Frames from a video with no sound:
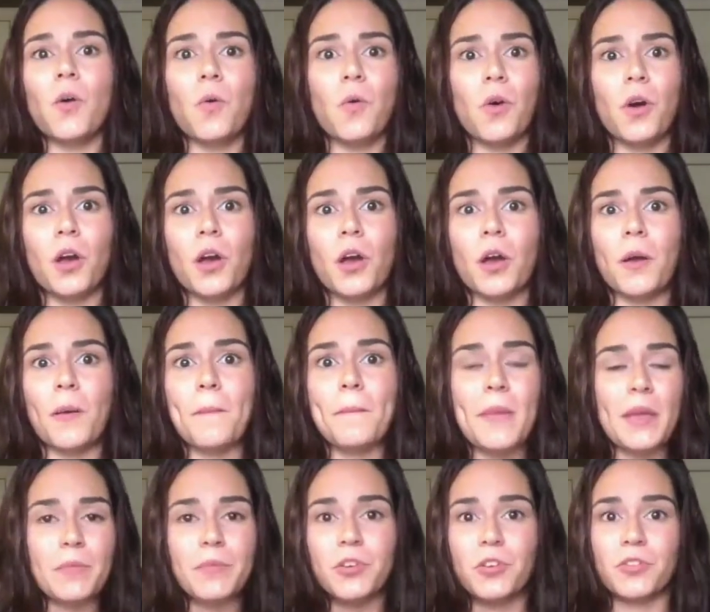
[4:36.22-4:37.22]
or
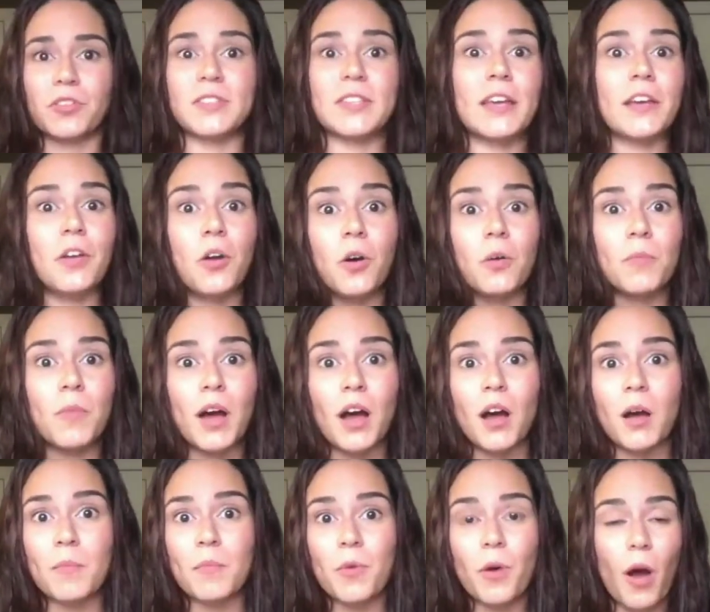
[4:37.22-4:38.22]
maybe you're a stay-at-home
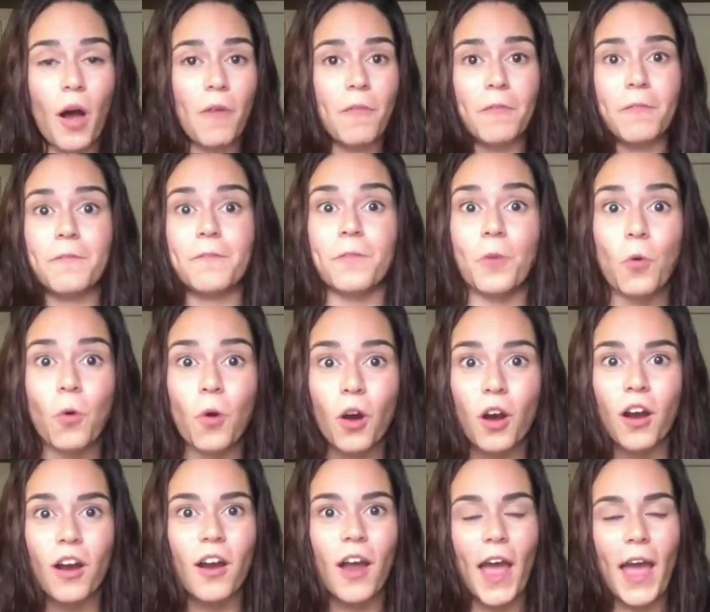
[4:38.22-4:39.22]
mom of
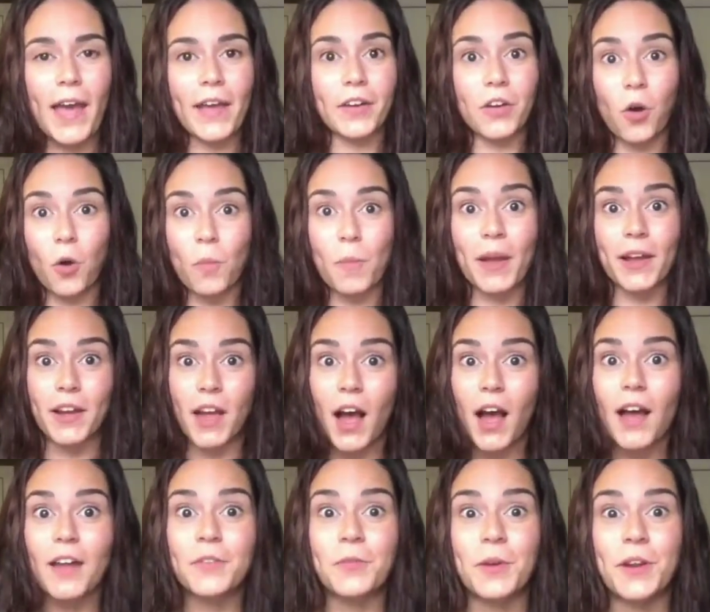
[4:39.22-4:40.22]
4 and oh my
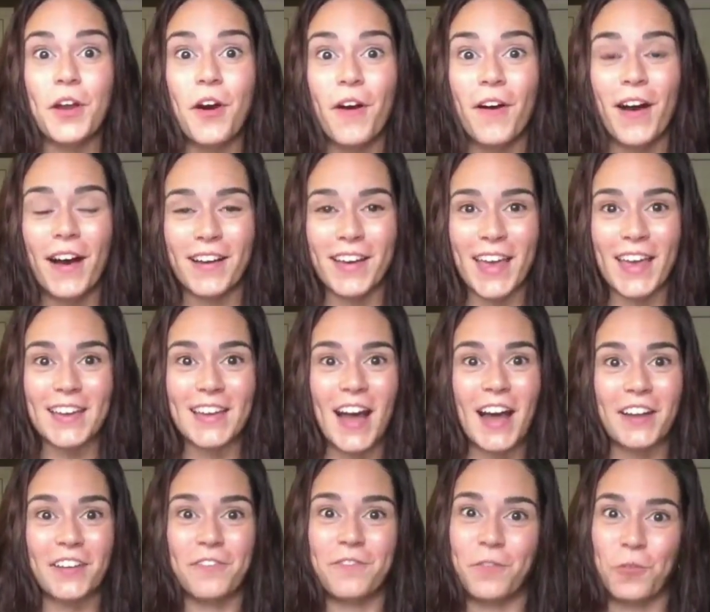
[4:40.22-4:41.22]
God, we know, okay,
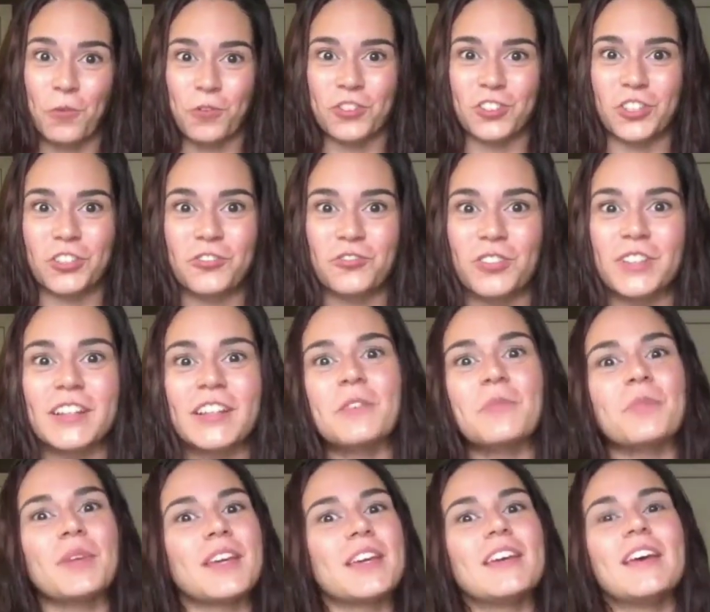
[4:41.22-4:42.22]
how 4 children
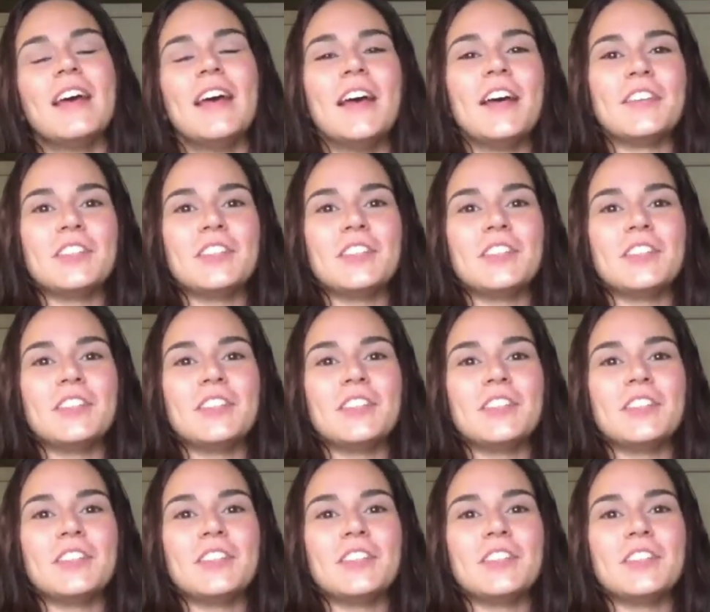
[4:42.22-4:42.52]
can be.